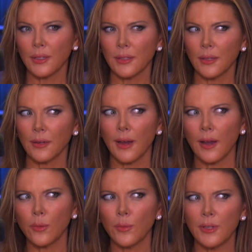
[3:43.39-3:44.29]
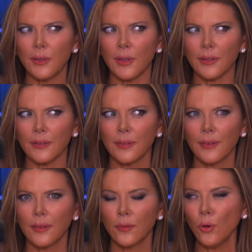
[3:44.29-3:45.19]
And so they're like, how can we do this?
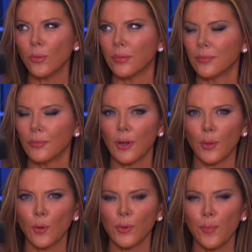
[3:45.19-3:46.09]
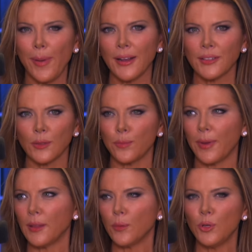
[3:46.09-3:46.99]
Oh, we'll come up with a pageant,
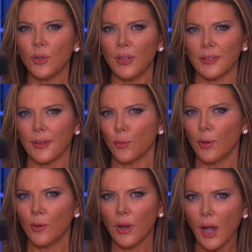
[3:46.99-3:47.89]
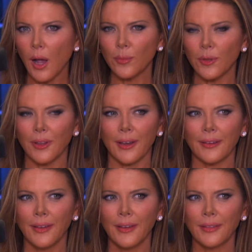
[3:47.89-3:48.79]
Bathing Beauties. Everybody will come and
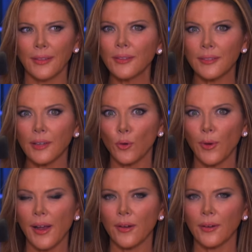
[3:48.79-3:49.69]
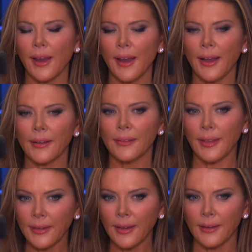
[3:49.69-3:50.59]
like, they'll stick around. And
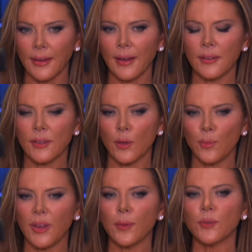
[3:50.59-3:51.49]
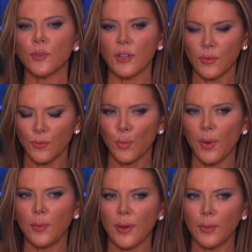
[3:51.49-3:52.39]
they did. And so that became a tradition for
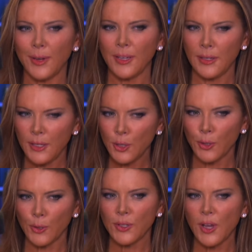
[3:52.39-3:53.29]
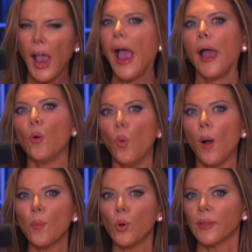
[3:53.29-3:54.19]
many, many, many years. At
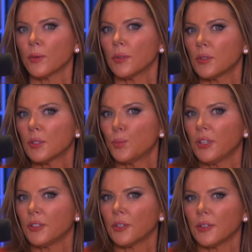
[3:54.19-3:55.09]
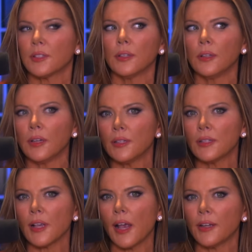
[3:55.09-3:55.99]
one point there was a little splinter. This is a little
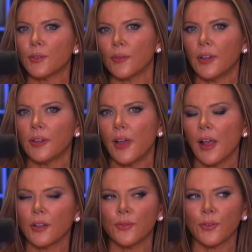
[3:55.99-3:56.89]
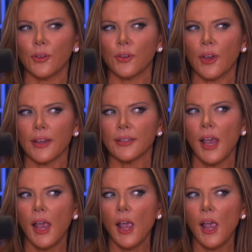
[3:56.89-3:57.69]
inside trivia knowledge for you guys.